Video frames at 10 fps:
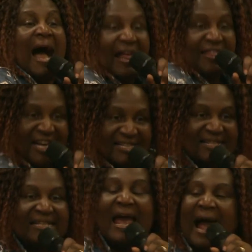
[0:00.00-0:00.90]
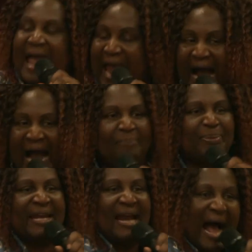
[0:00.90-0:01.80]
others, Ahab
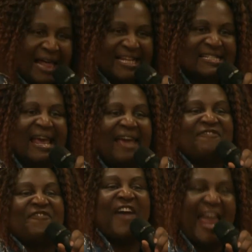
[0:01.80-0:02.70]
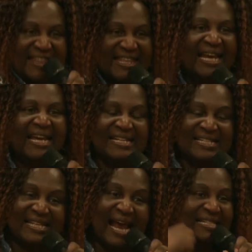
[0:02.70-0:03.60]
and others, have faith.
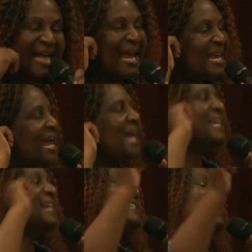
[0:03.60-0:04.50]
He says, I hear the